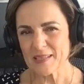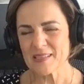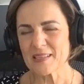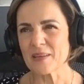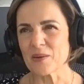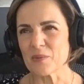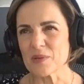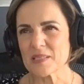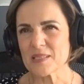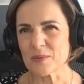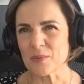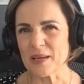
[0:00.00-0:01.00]
Isn't it
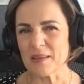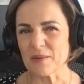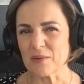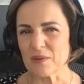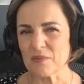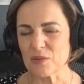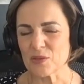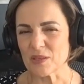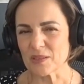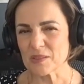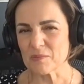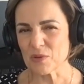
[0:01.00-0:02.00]
always the way, though, if you
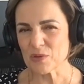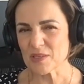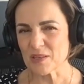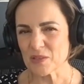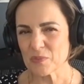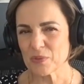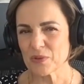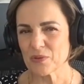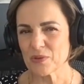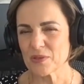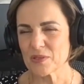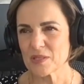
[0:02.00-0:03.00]
talk to most
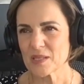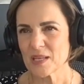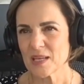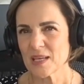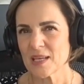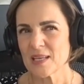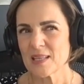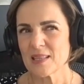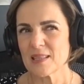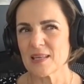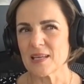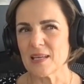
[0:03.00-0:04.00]
entrepreneurs,
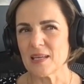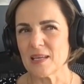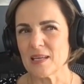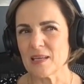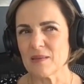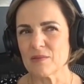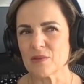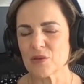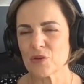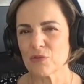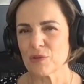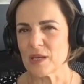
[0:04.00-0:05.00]
they either
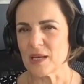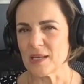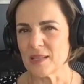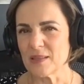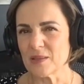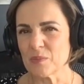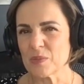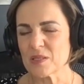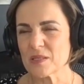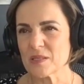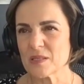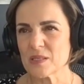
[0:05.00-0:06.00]
created their
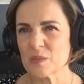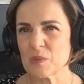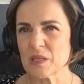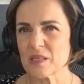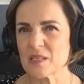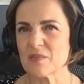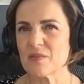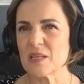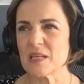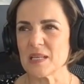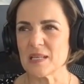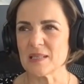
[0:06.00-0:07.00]
businesses because of a
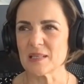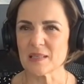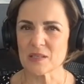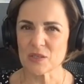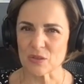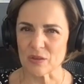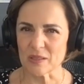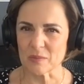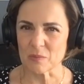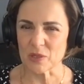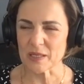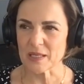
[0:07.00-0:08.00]
need that they saw in the
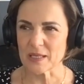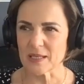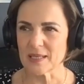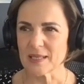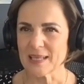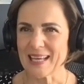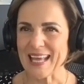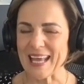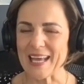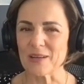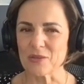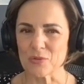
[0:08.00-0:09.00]
market
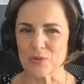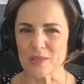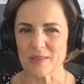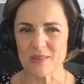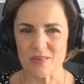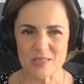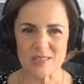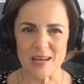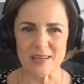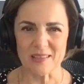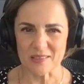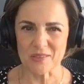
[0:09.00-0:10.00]
and or their
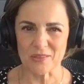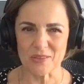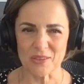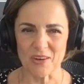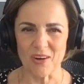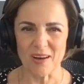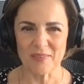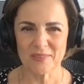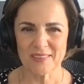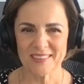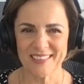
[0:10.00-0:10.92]
side hustle took off?